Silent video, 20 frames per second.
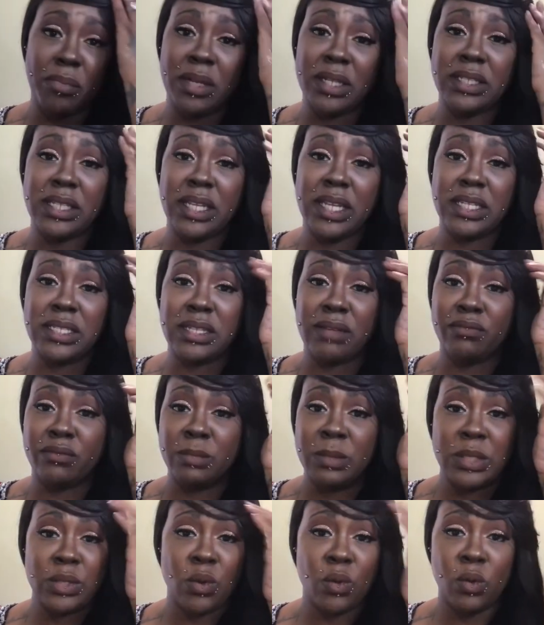picked the kids up
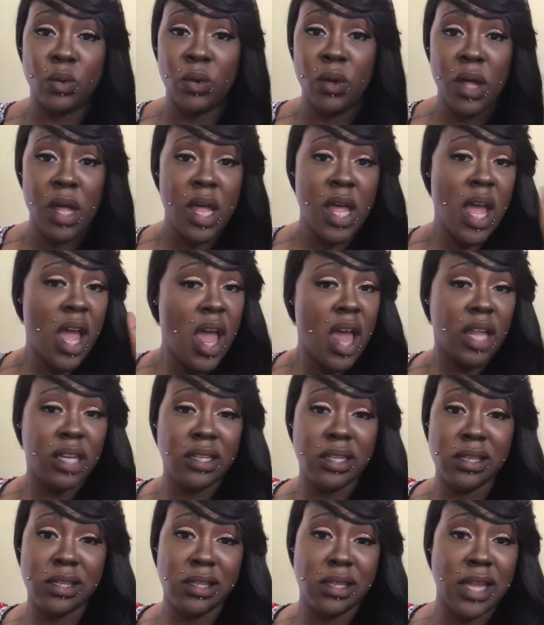from school.
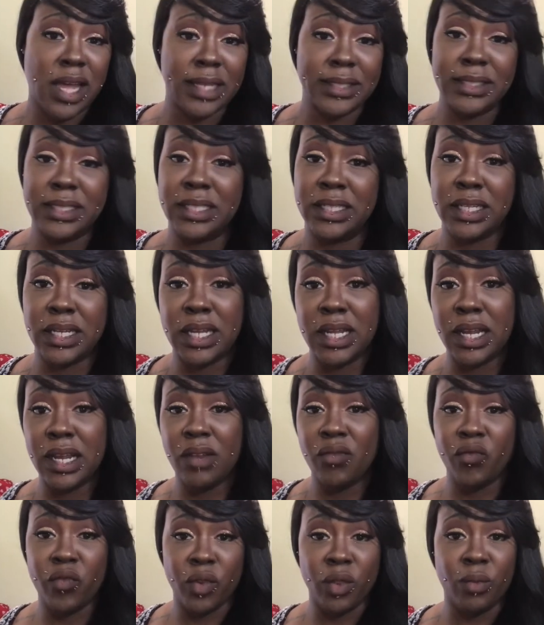That's it.
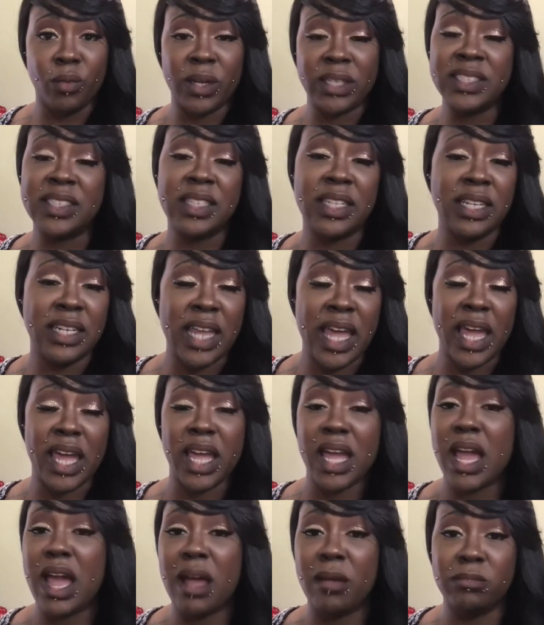For the rest of the
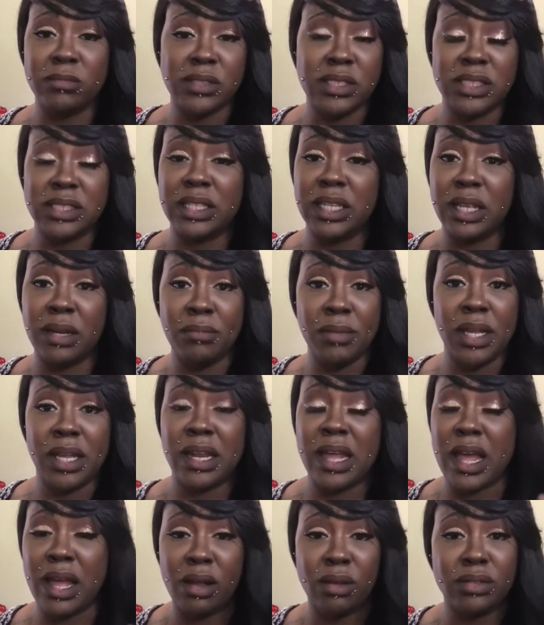day, I'm just going to be in
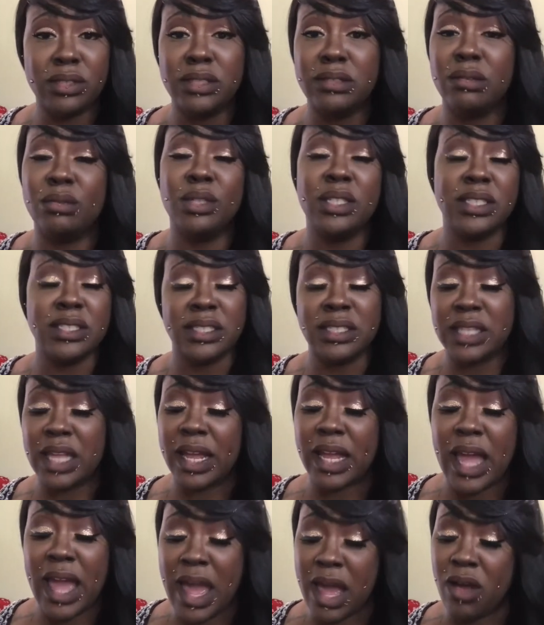the house. So this is
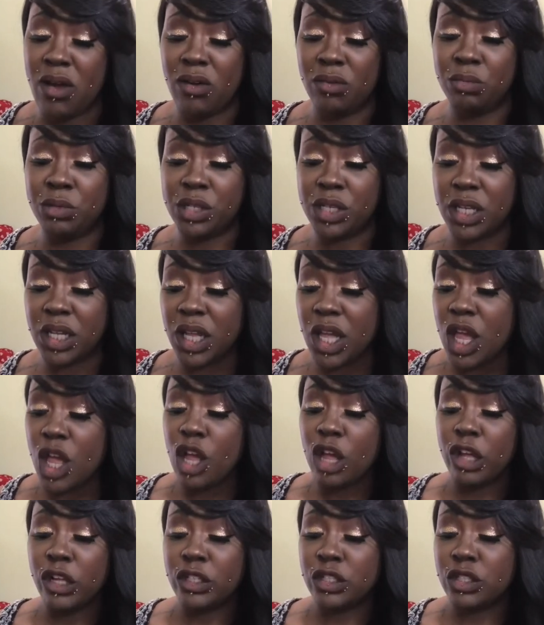like an at-home look.
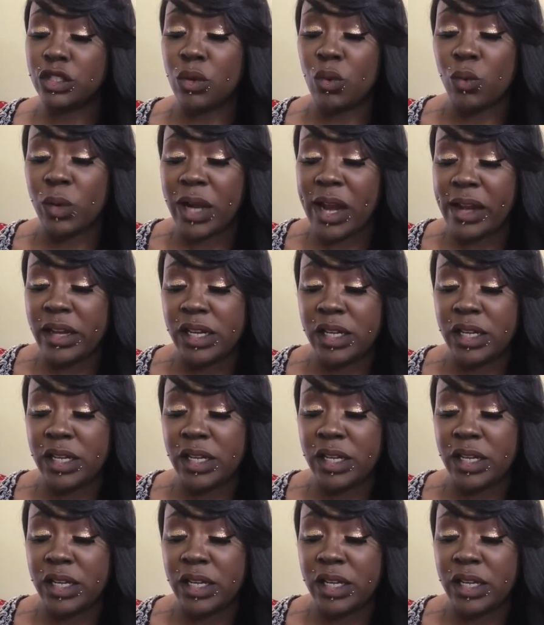So what I